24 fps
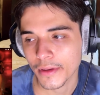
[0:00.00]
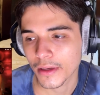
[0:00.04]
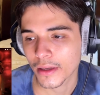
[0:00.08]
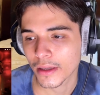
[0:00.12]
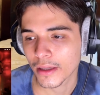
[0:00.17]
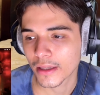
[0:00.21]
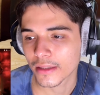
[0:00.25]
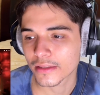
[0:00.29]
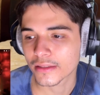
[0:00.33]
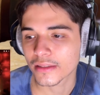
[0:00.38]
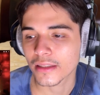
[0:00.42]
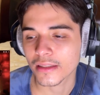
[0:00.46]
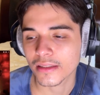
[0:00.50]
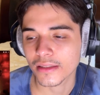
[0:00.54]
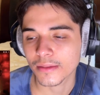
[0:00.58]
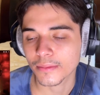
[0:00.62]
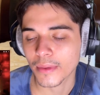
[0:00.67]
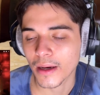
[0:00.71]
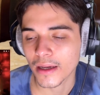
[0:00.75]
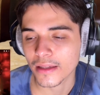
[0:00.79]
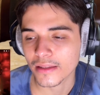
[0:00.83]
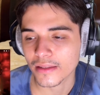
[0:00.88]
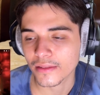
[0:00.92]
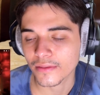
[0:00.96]
It's it's
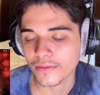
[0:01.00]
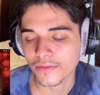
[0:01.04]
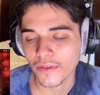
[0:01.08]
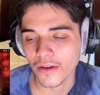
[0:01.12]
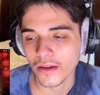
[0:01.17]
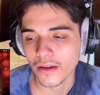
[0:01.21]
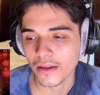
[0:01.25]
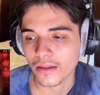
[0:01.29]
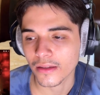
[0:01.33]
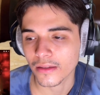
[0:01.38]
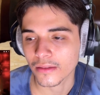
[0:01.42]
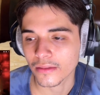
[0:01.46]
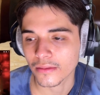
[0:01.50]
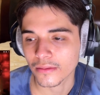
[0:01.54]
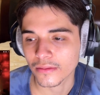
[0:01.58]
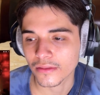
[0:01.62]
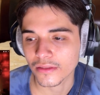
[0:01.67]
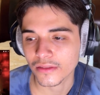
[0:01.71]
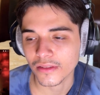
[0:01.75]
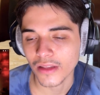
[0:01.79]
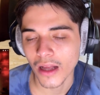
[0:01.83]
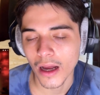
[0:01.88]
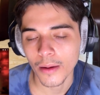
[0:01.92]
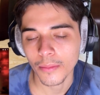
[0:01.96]
about to fucking
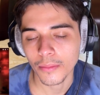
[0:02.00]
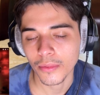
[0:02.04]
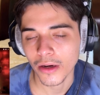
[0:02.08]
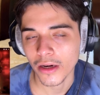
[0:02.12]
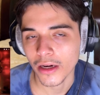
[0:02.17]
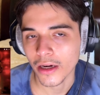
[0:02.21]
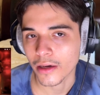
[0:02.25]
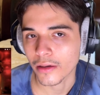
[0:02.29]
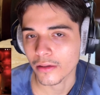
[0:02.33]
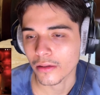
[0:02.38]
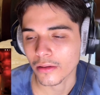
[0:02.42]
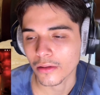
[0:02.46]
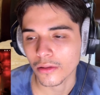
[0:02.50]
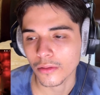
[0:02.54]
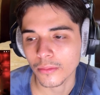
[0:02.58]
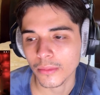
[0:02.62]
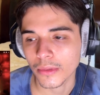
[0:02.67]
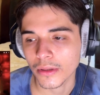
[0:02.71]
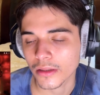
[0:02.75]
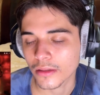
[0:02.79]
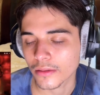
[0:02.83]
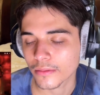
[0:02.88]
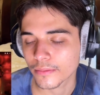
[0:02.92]
stop right now in a little bit.